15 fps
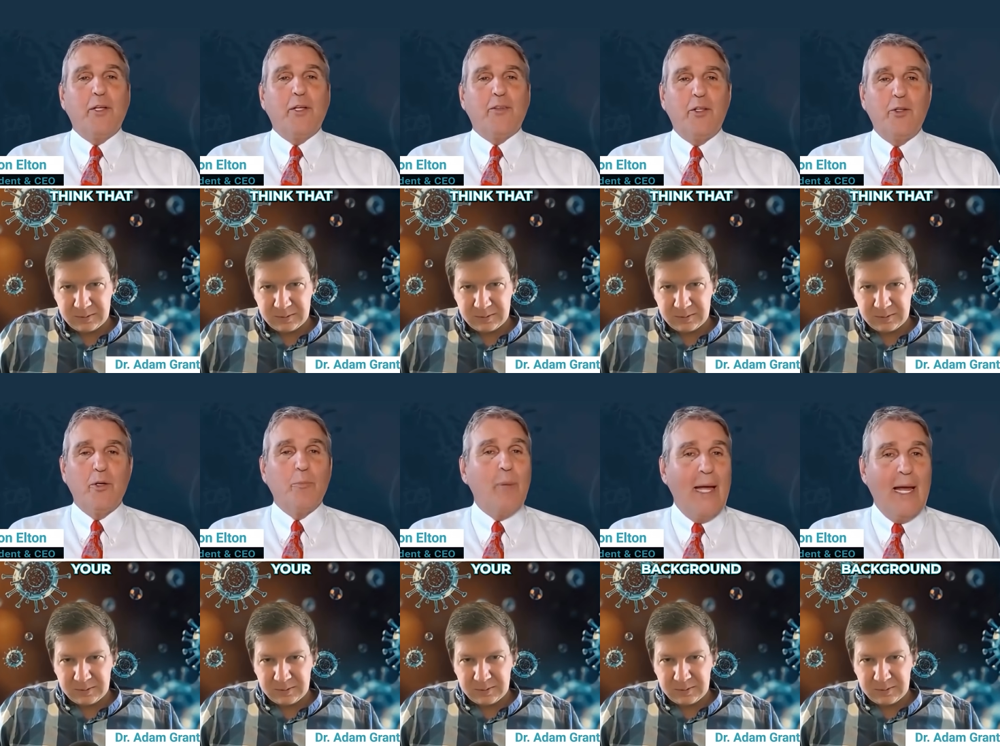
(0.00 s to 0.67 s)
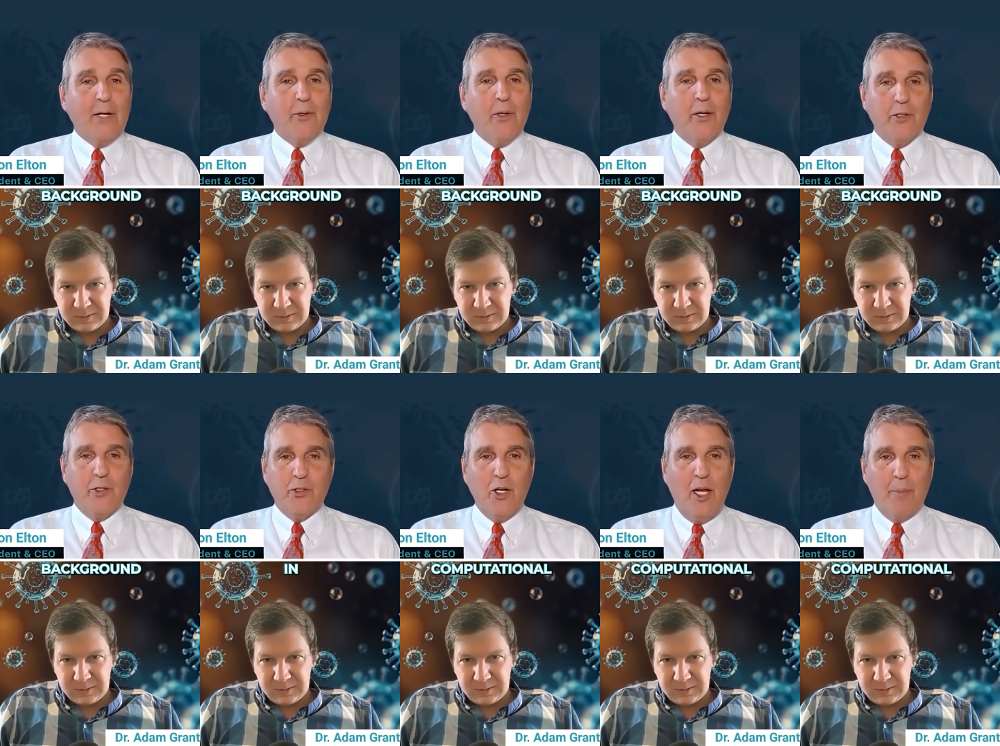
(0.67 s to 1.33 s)
Speaker 1: think that your
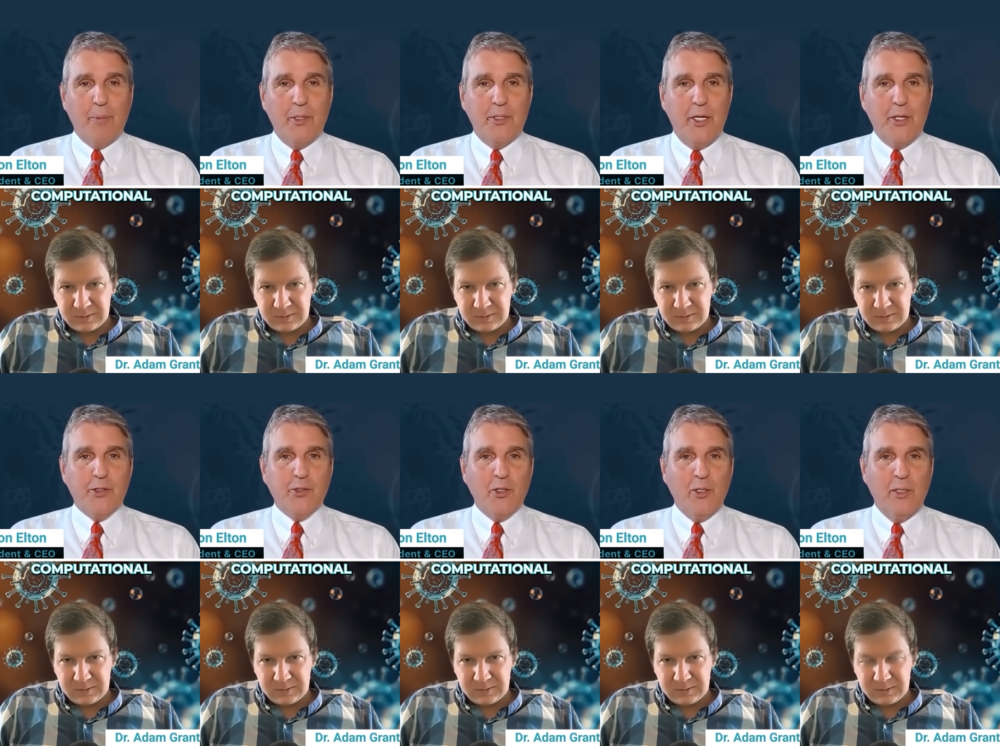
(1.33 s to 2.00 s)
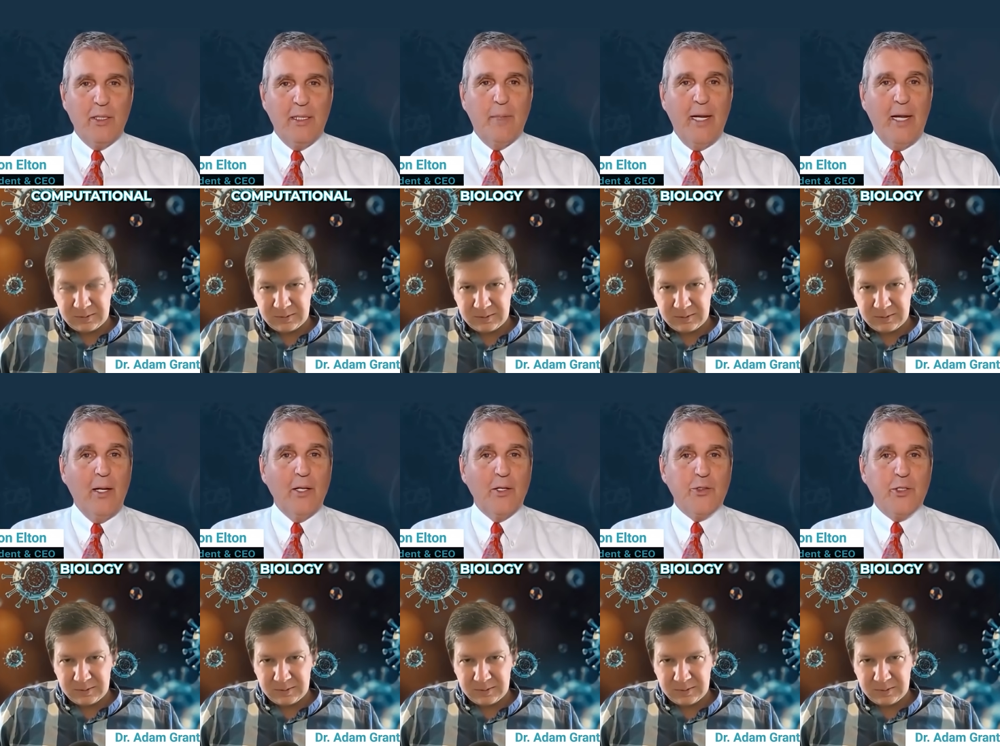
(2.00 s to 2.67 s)
background in computational
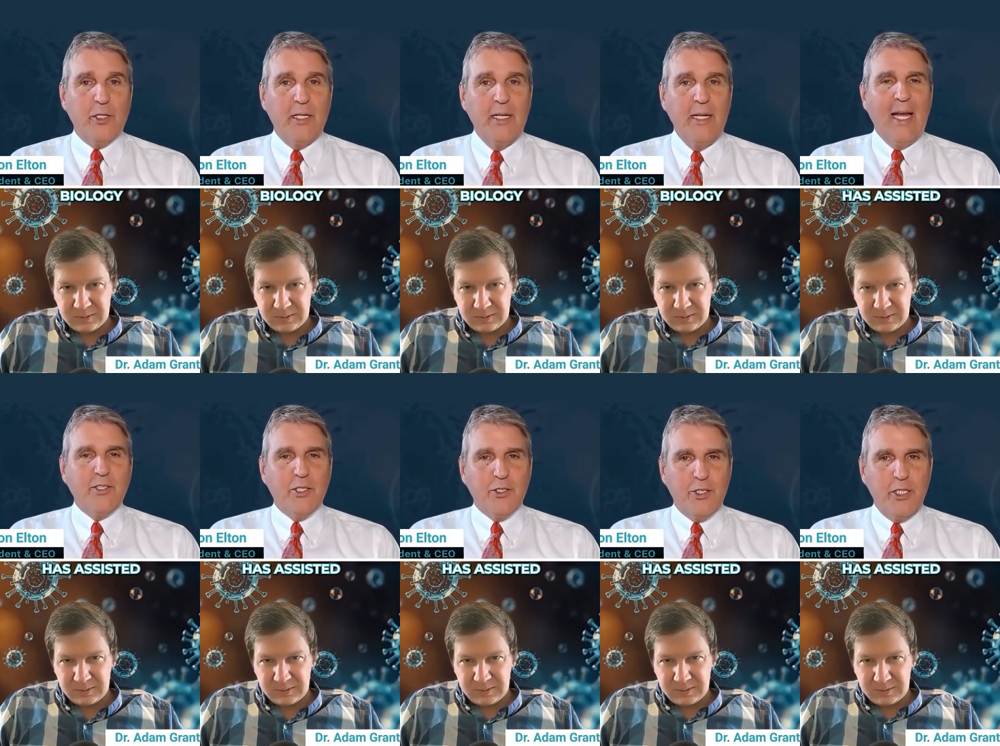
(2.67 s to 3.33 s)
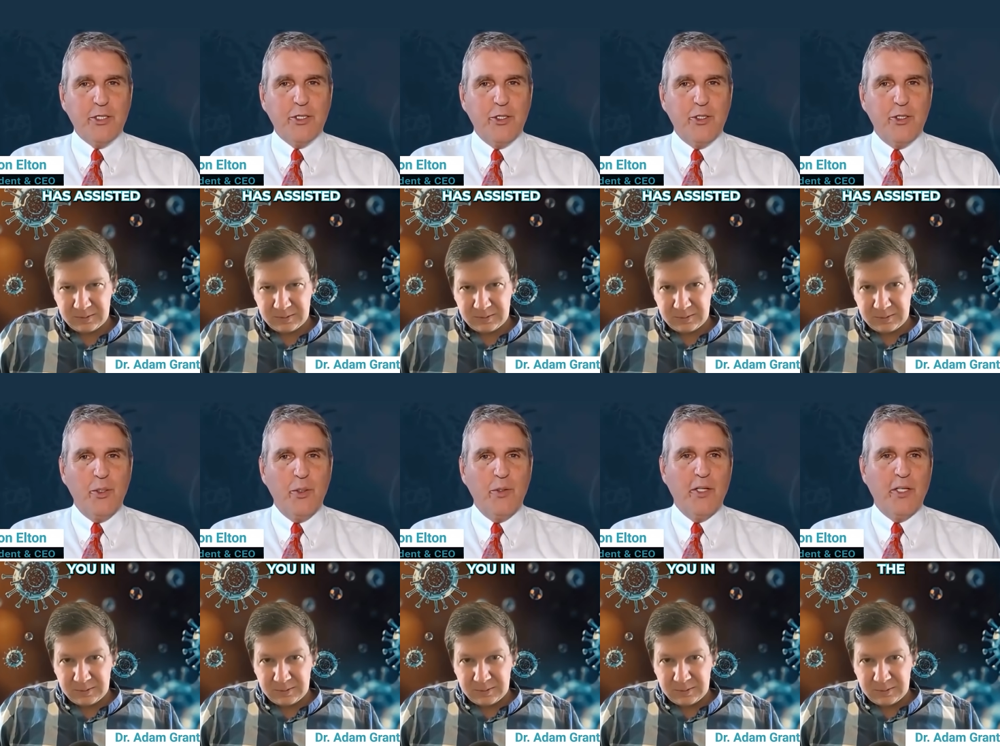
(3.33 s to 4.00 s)
biology has assisted
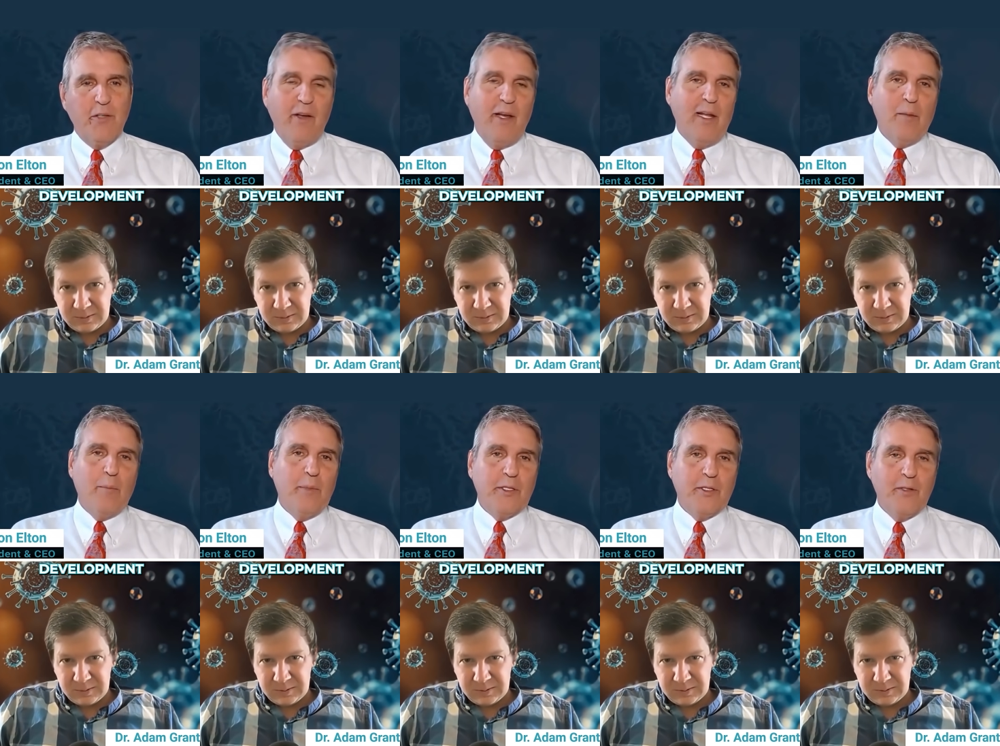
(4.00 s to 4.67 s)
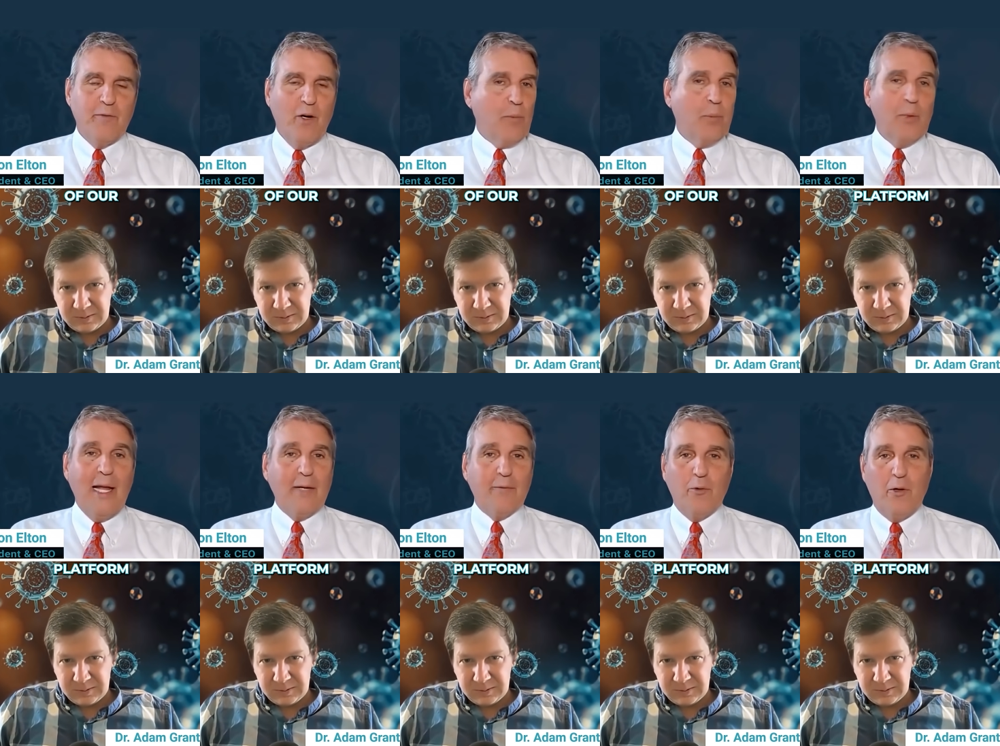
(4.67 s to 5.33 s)
you in the development of our
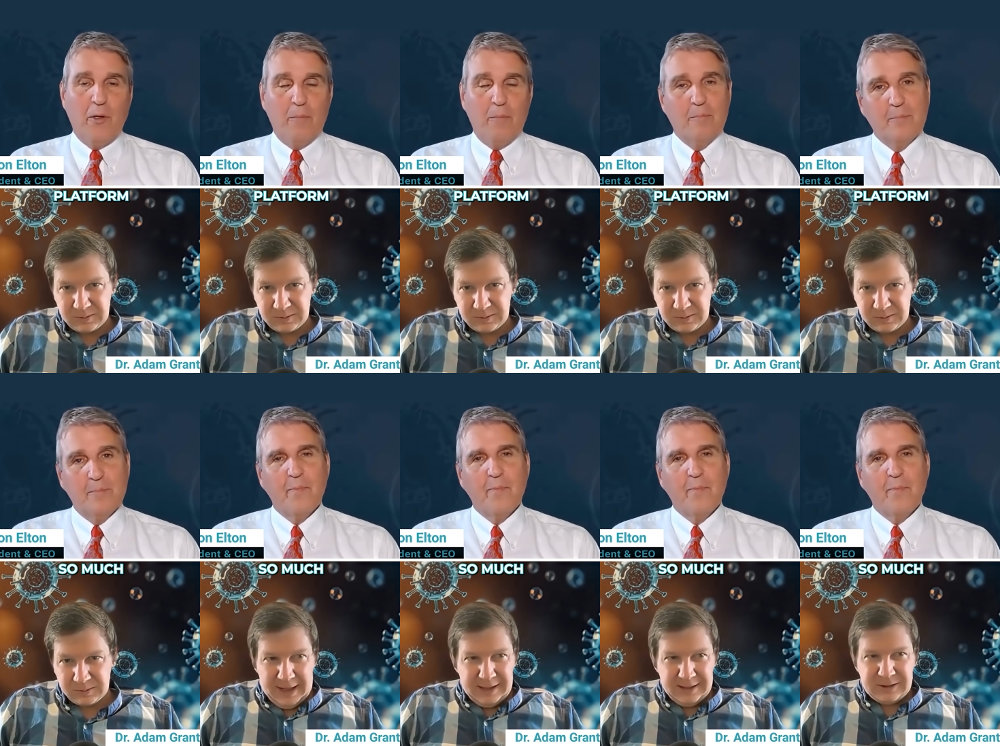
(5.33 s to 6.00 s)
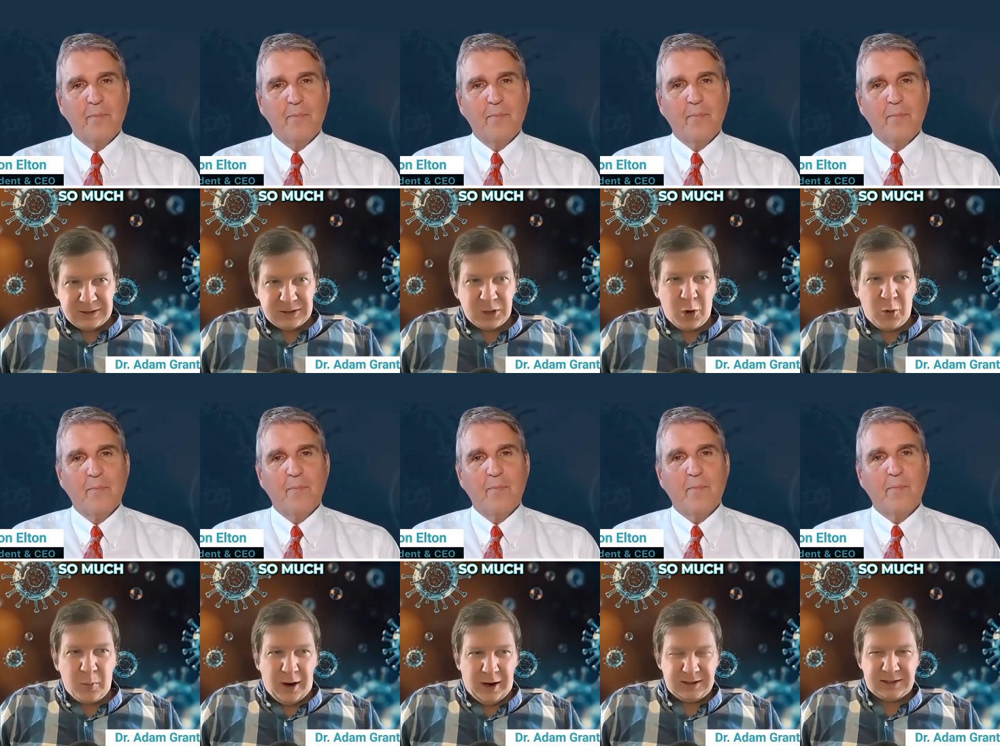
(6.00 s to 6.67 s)
platform?
Speaker 2: So
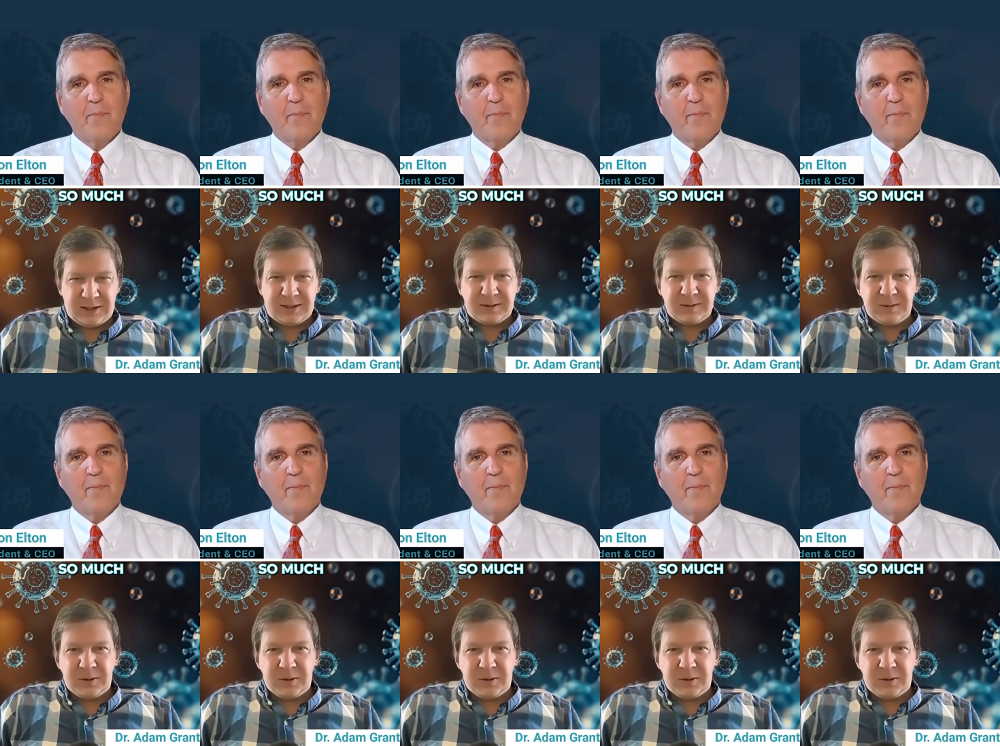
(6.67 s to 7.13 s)
much.